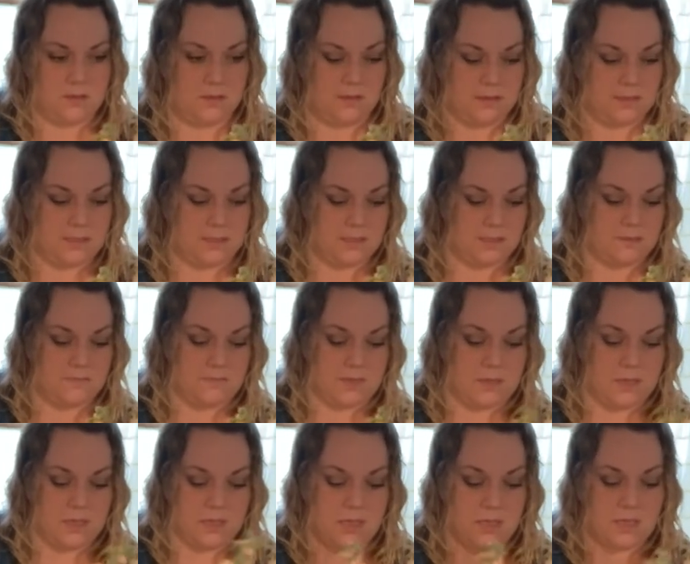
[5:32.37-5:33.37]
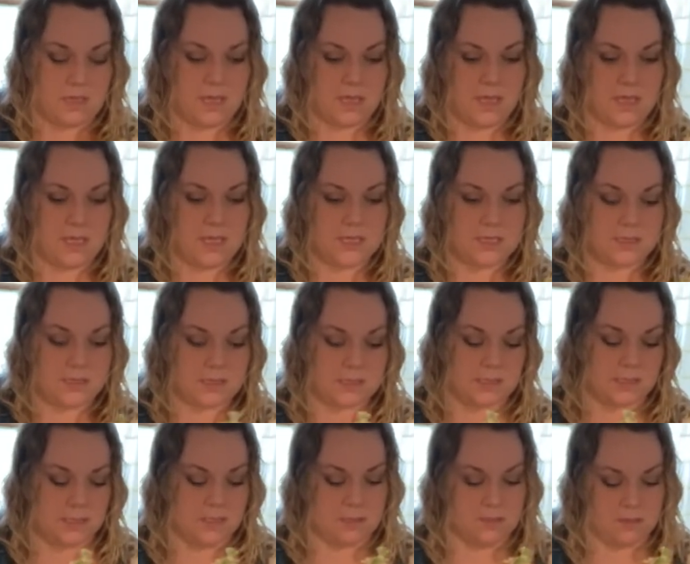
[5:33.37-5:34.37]
see the varying
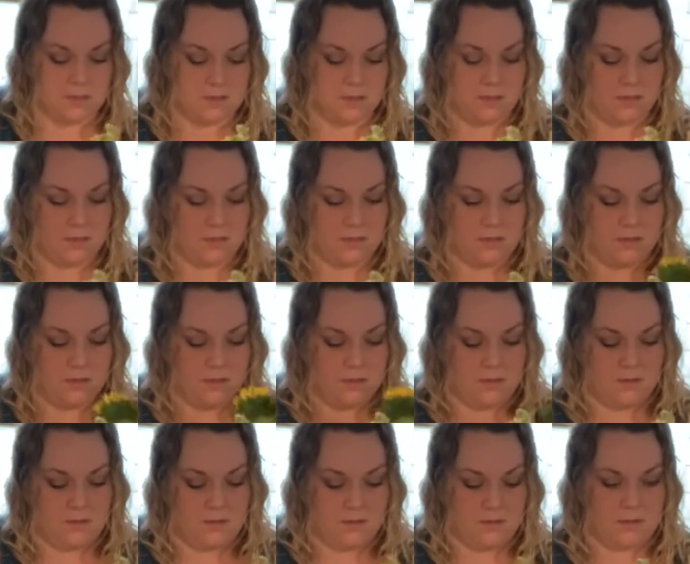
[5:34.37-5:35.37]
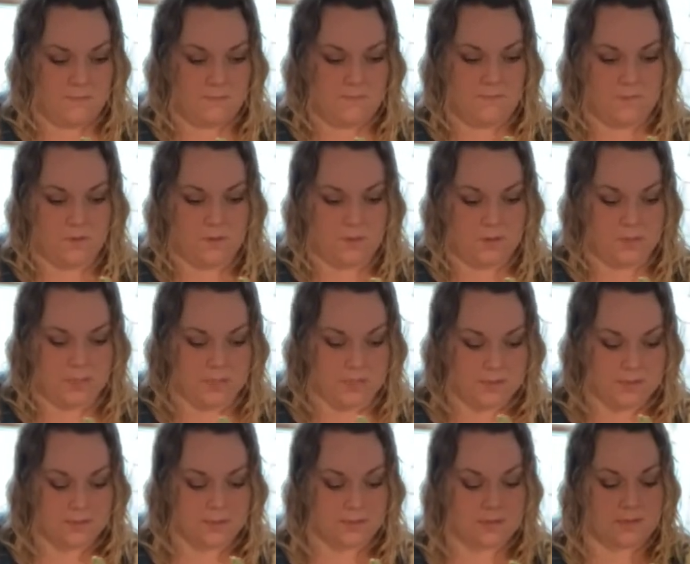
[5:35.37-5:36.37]
heights,
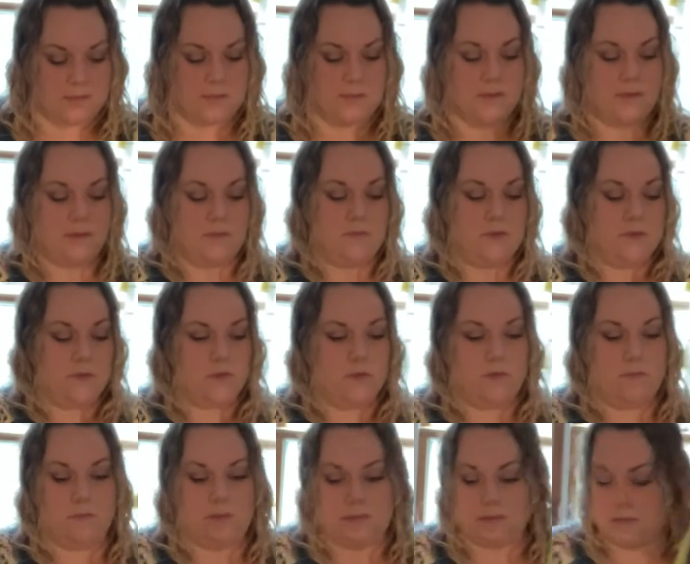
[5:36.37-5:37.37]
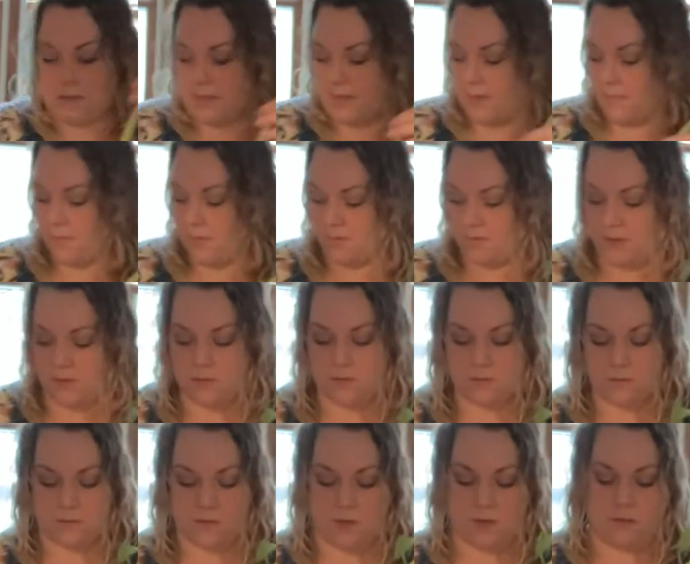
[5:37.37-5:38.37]
fullness. I'm gonna trim this guy up a bit
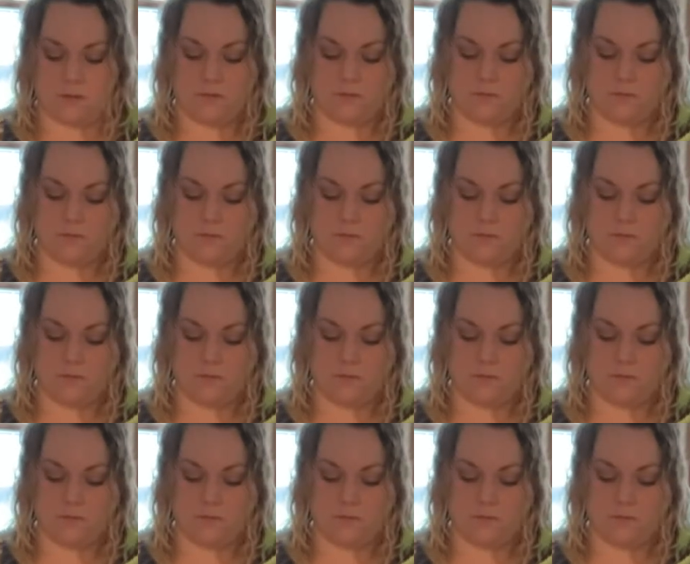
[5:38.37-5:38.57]
as well.